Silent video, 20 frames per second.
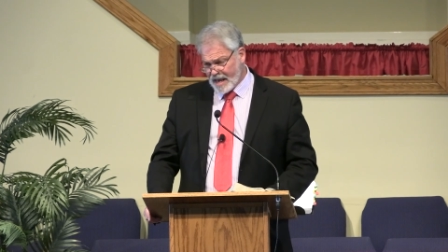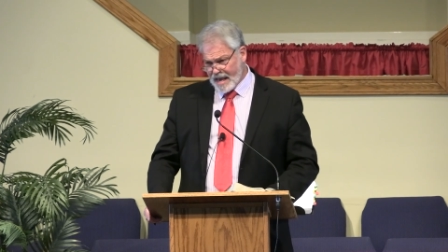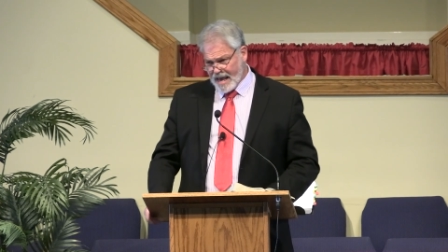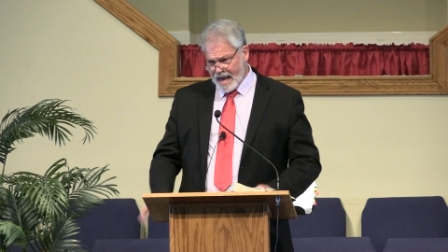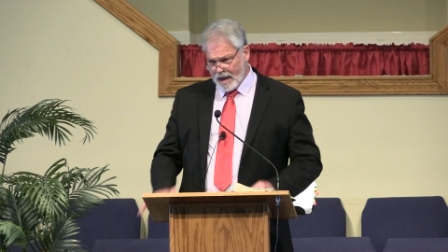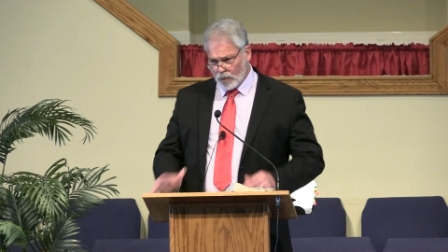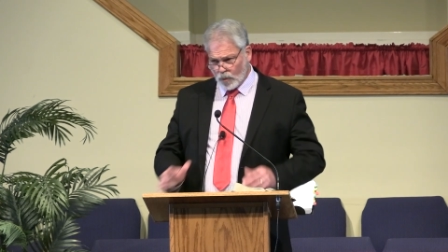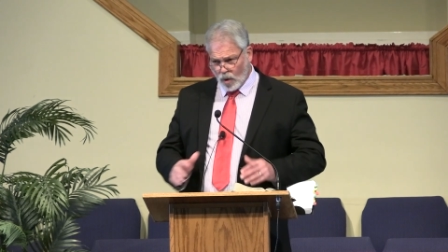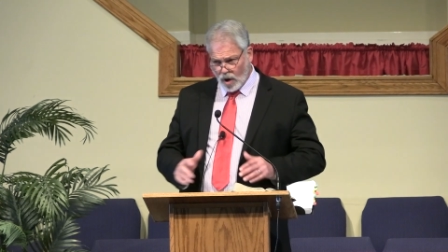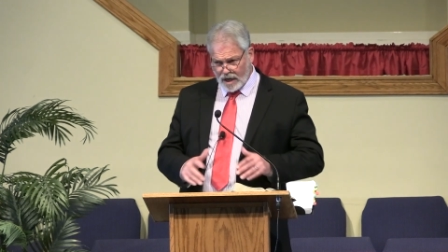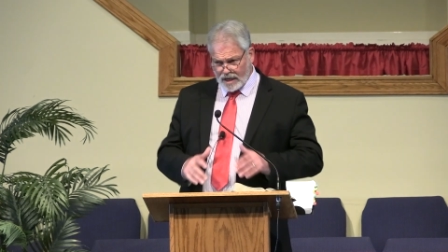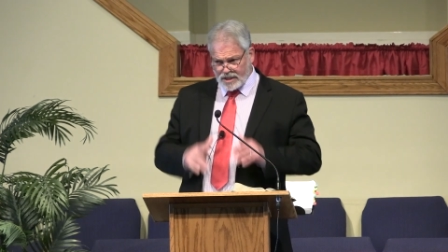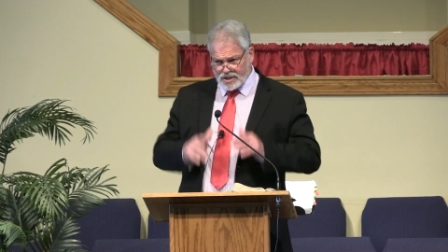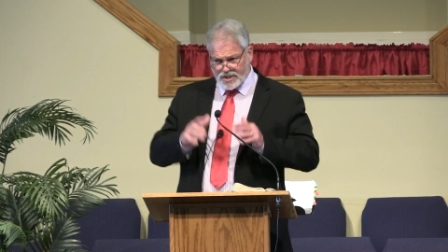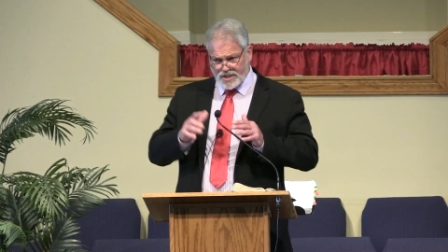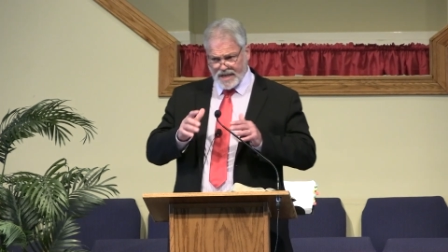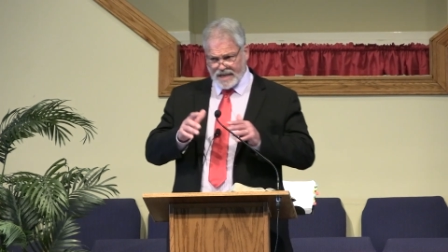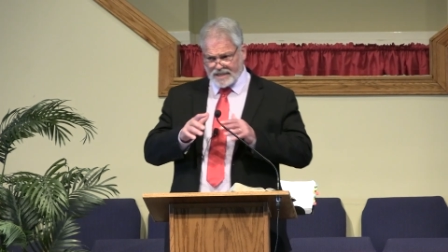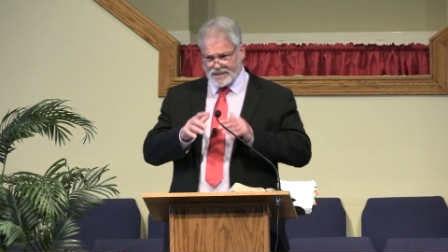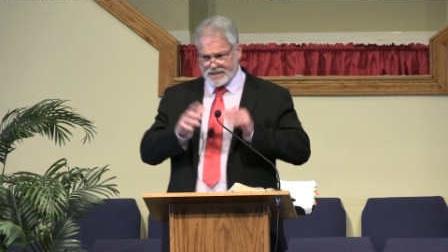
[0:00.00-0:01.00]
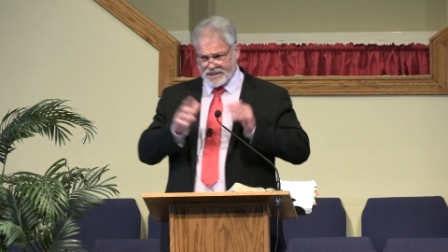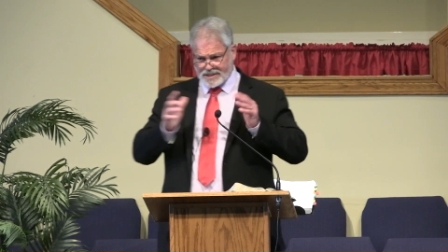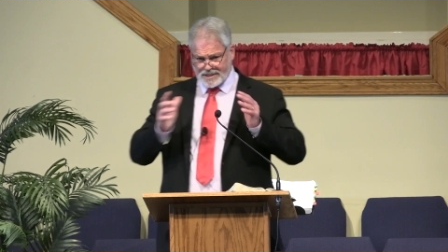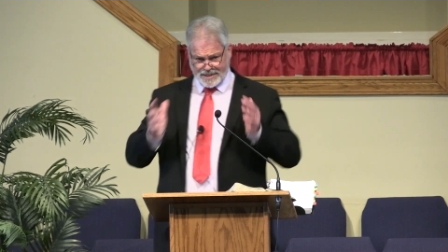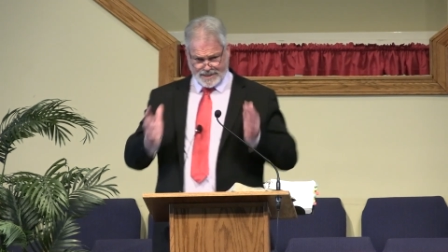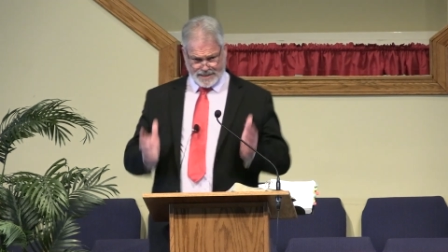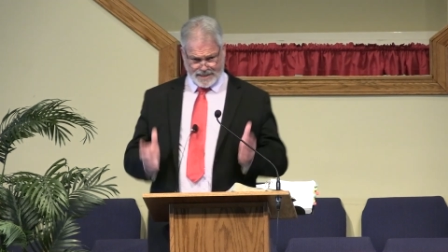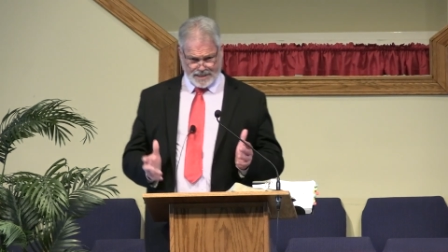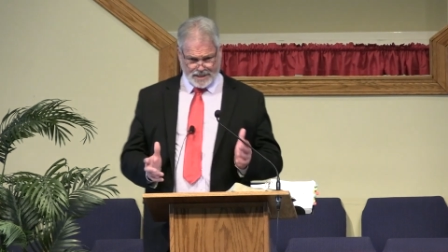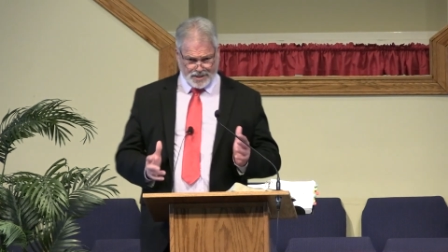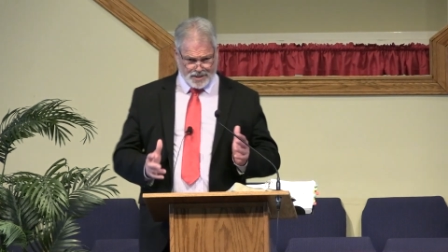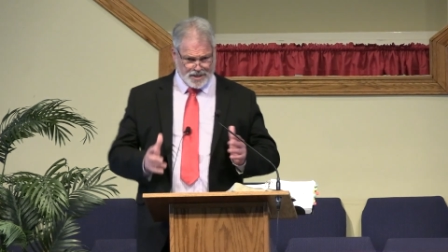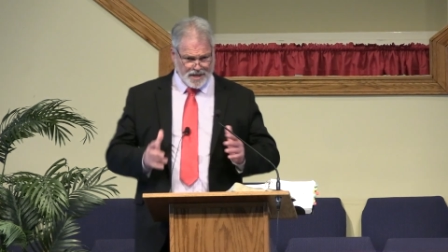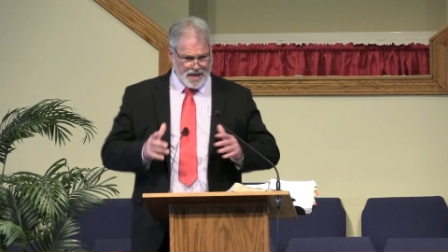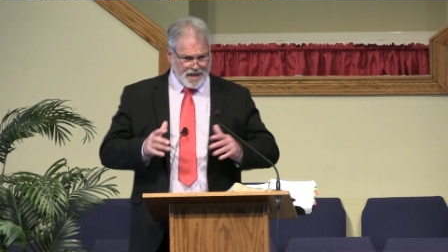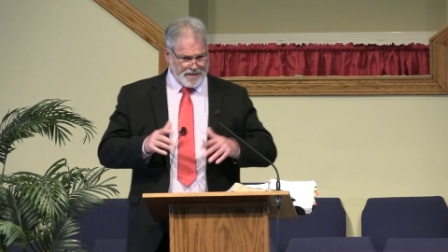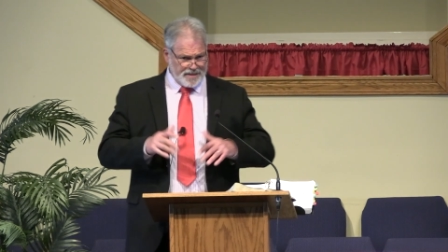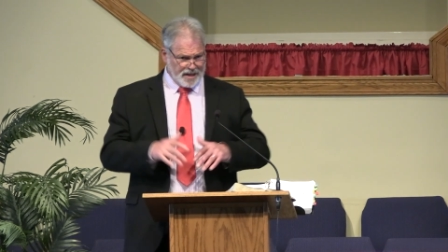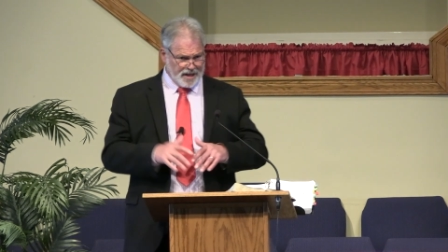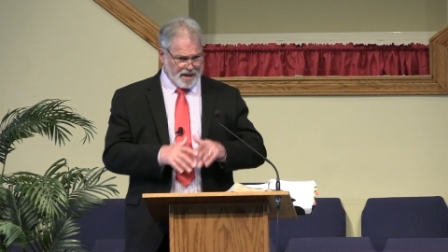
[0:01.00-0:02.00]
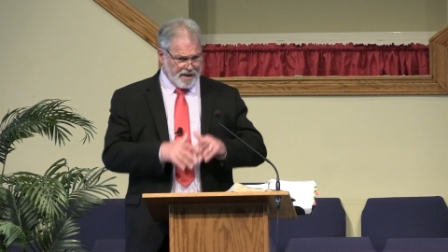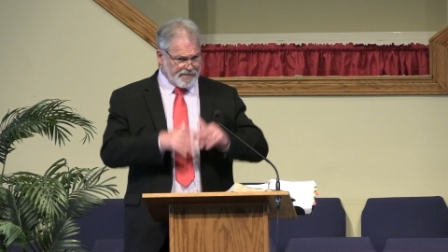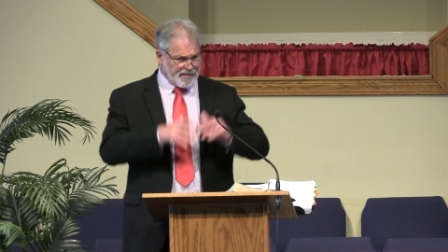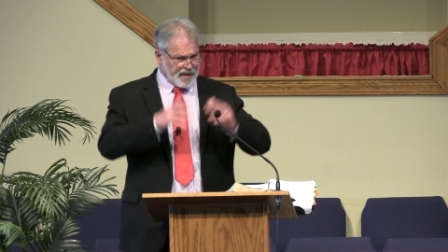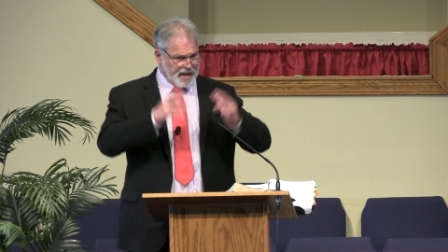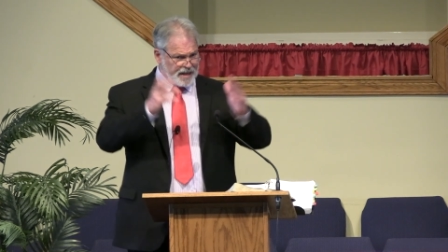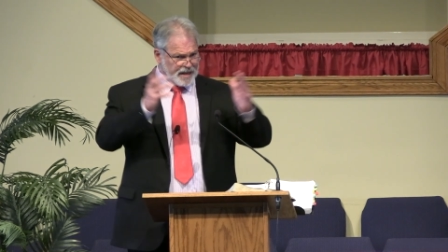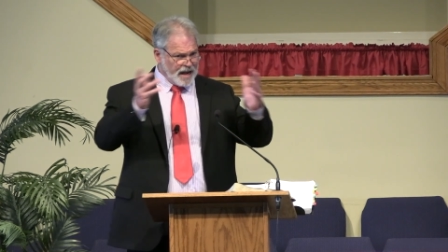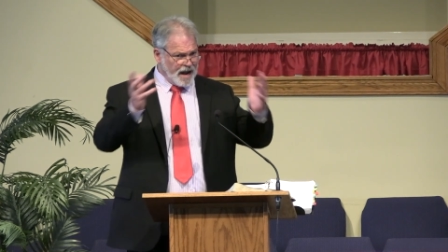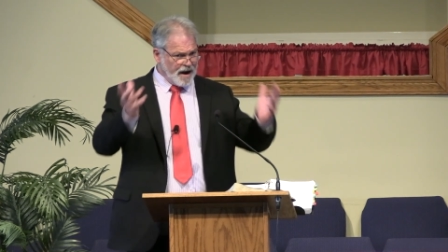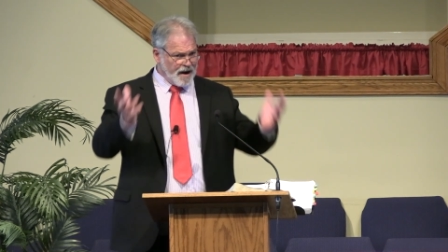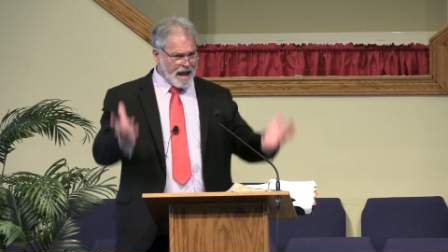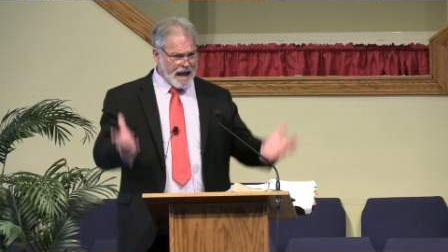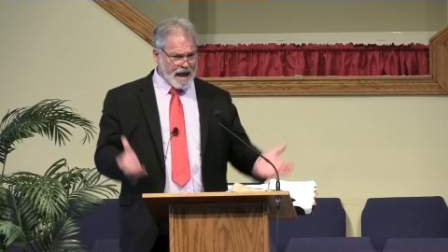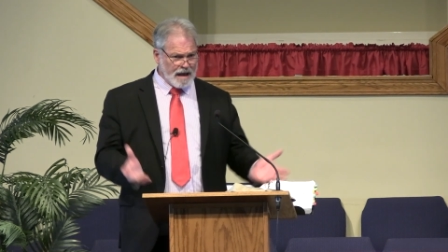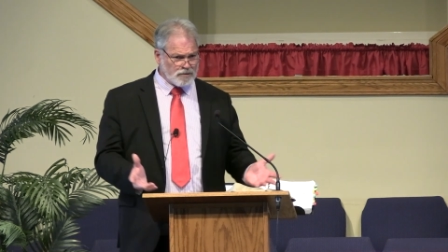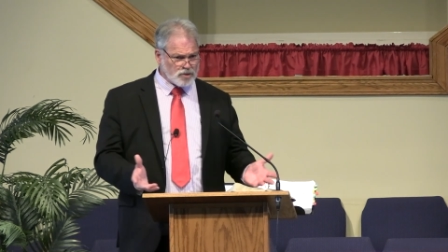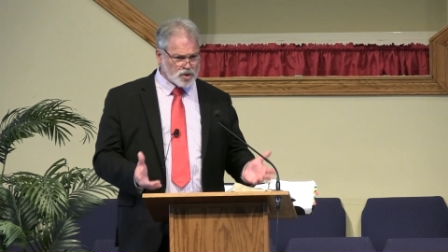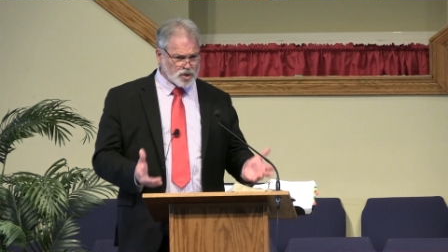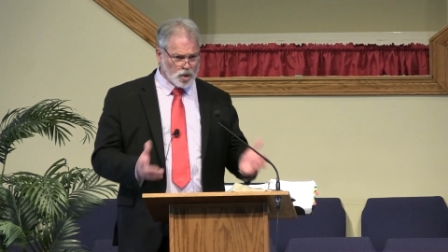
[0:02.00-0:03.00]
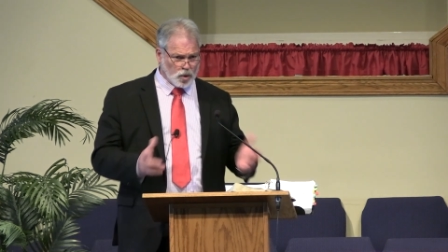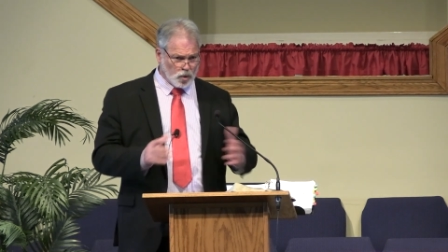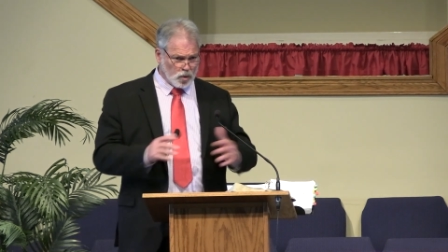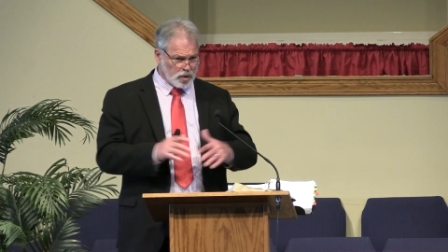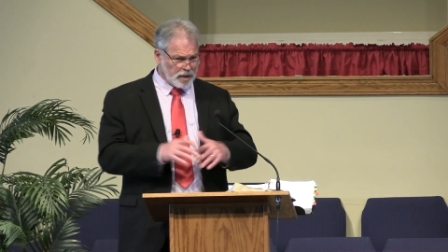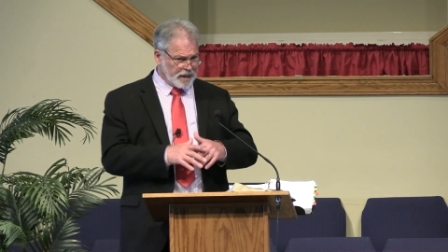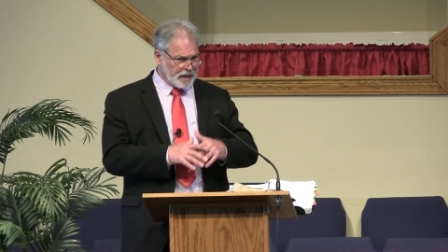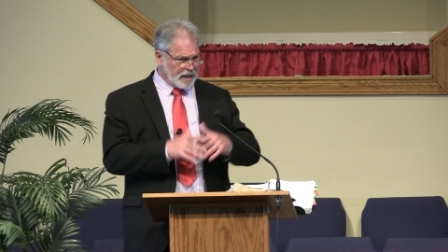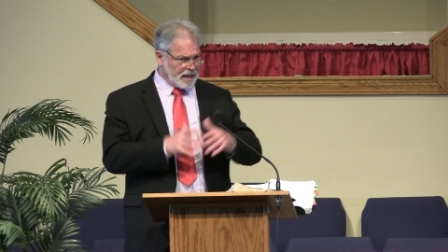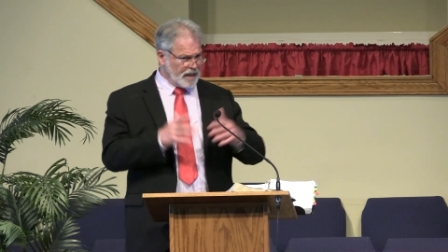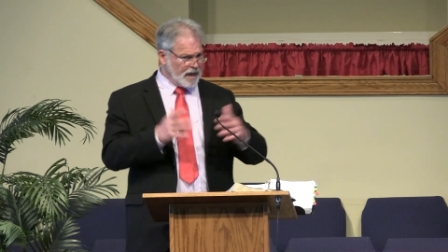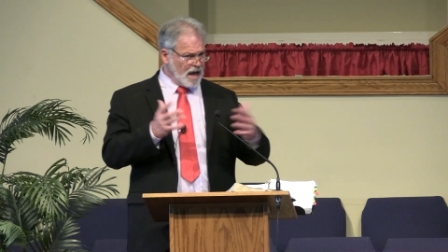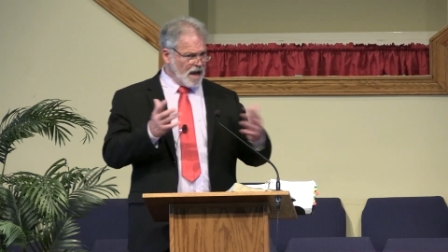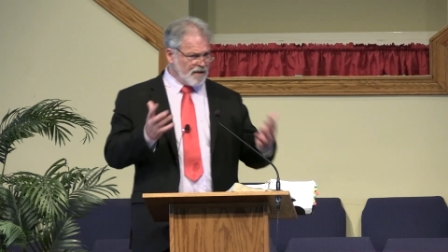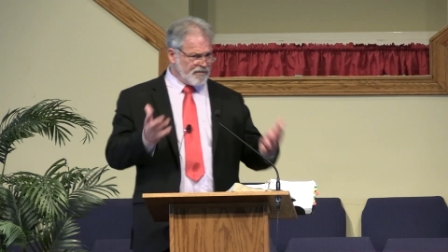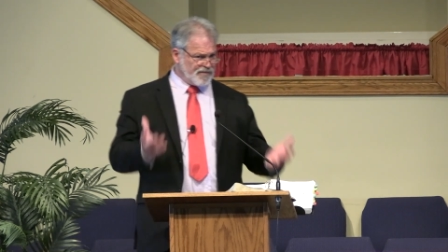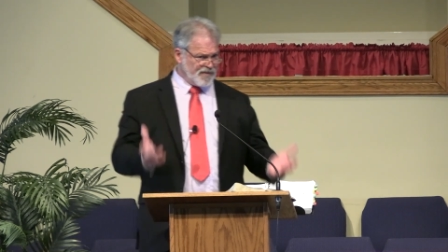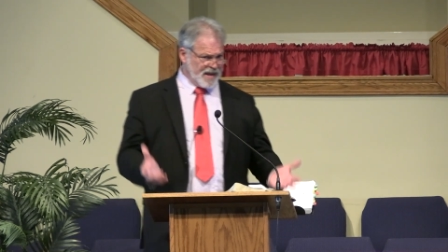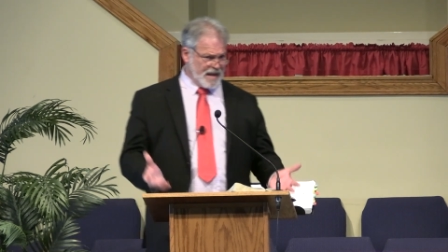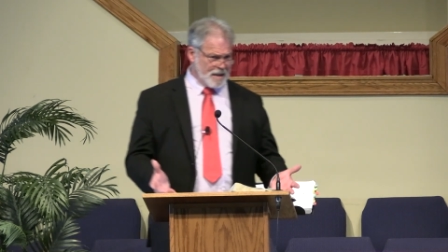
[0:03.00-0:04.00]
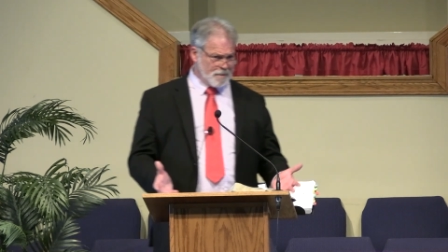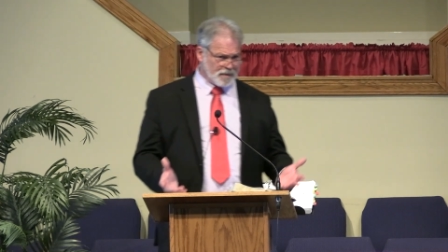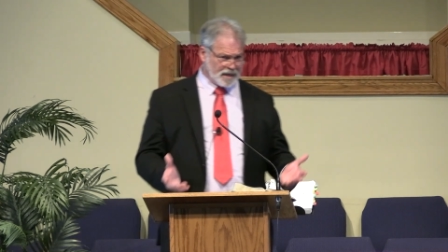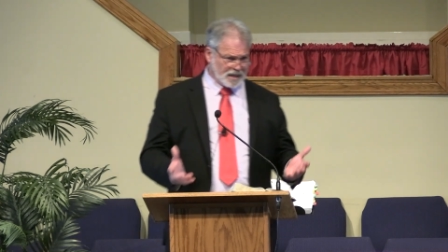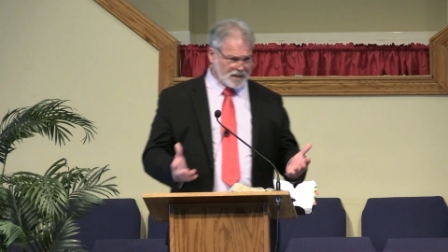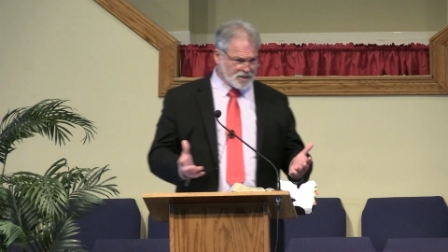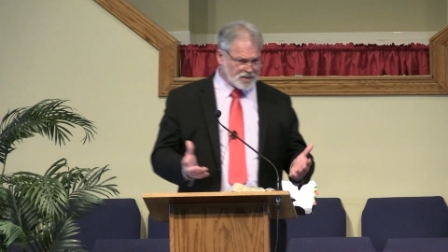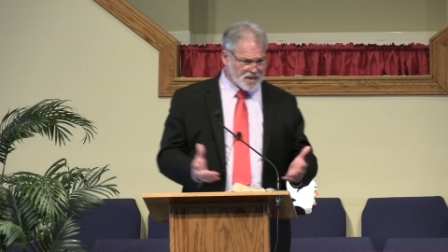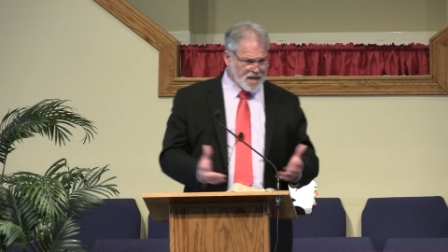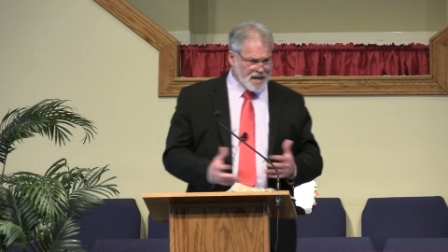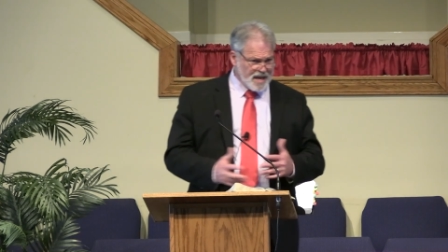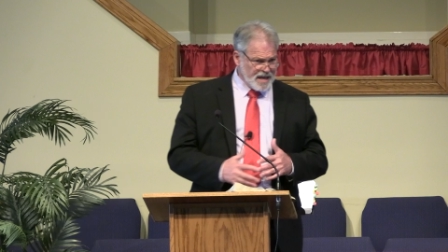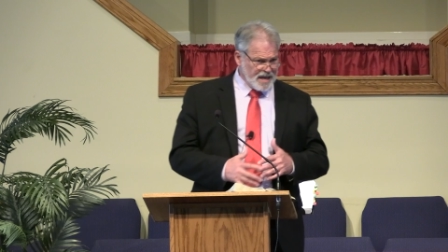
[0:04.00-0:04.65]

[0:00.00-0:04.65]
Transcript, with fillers: And what it says is this that if in our household and in our families,